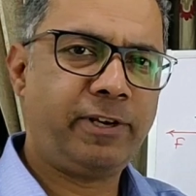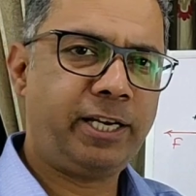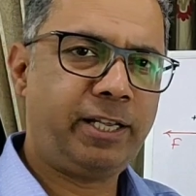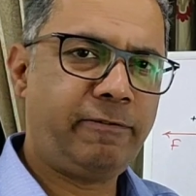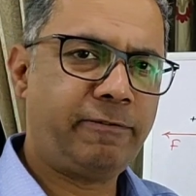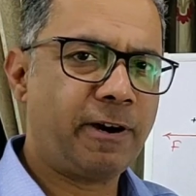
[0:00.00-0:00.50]

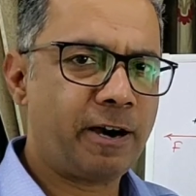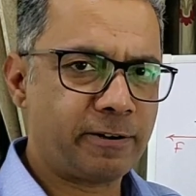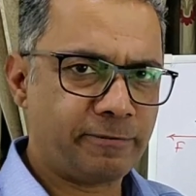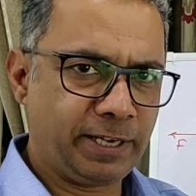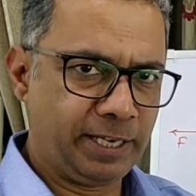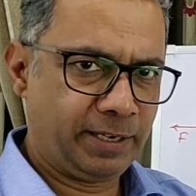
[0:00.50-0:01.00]
very
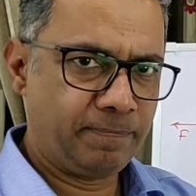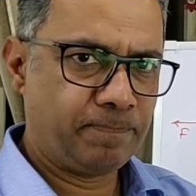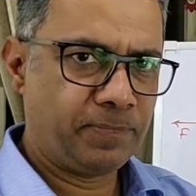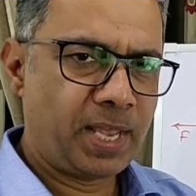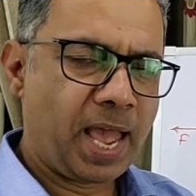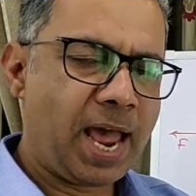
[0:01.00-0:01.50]
far away
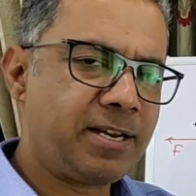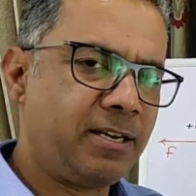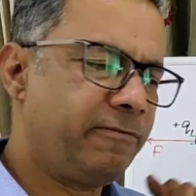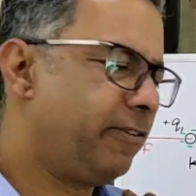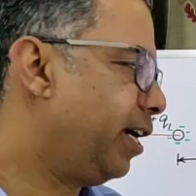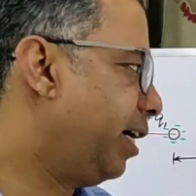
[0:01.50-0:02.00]
at
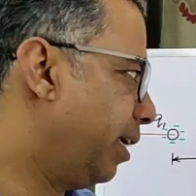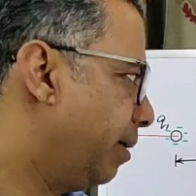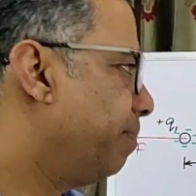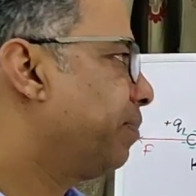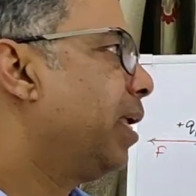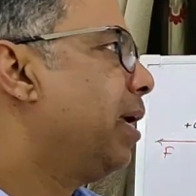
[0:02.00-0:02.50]
infinity.
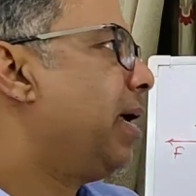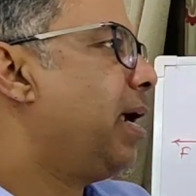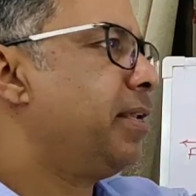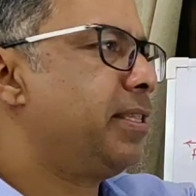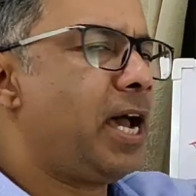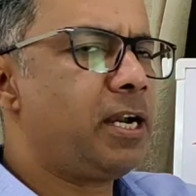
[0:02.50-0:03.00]

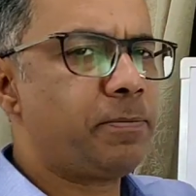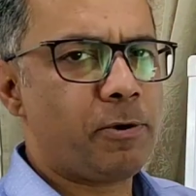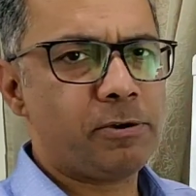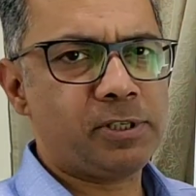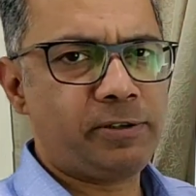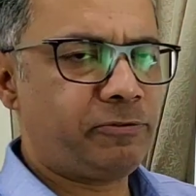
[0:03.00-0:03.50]
And that
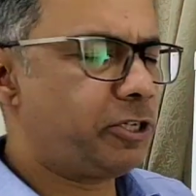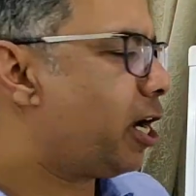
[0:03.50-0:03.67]
positive